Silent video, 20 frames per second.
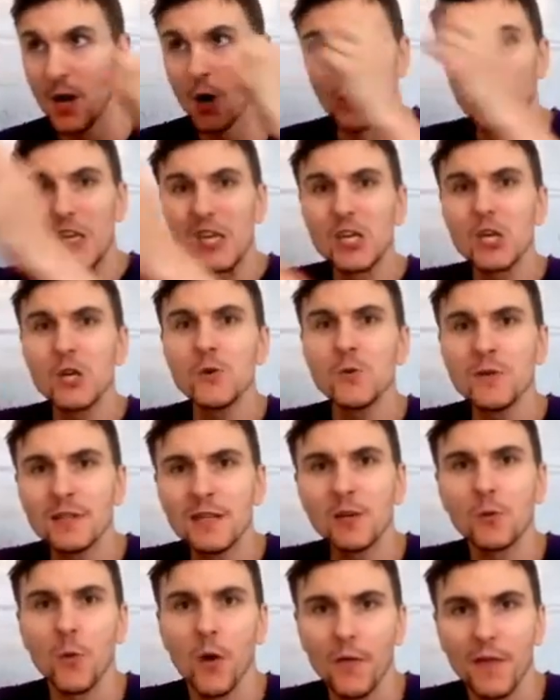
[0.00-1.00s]
We're
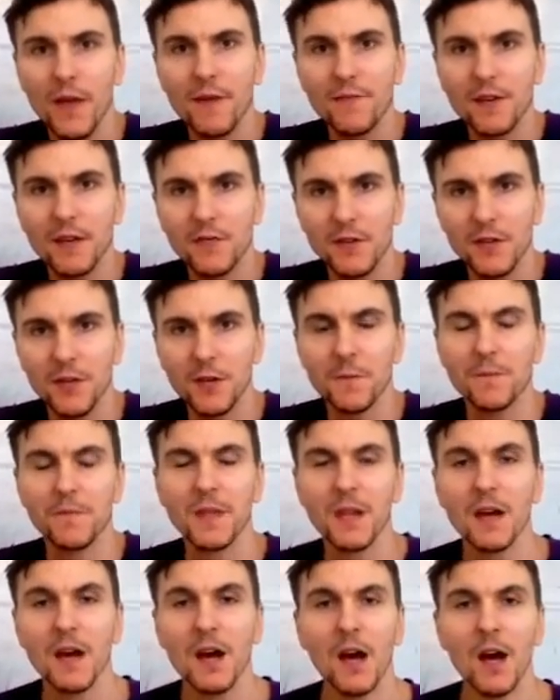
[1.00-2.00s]
using what they've given you.
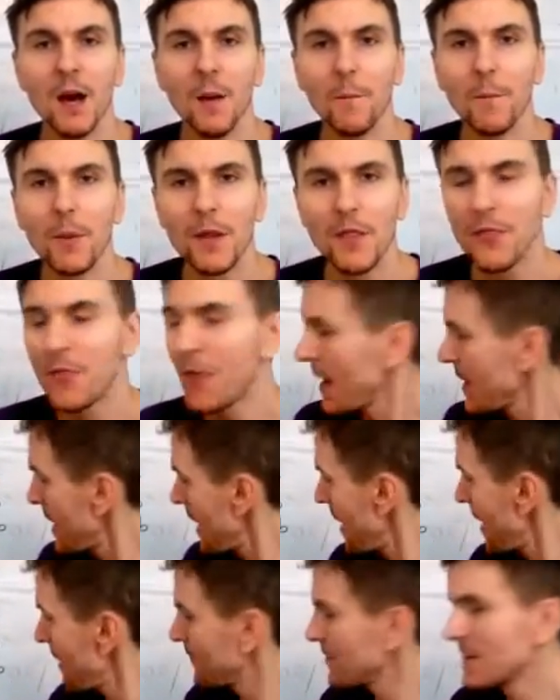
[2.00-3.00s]
But they
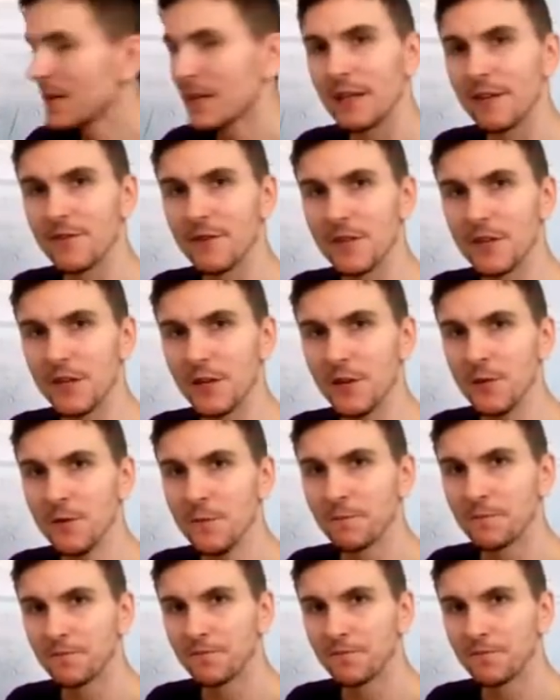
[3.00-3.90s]
haven't given you,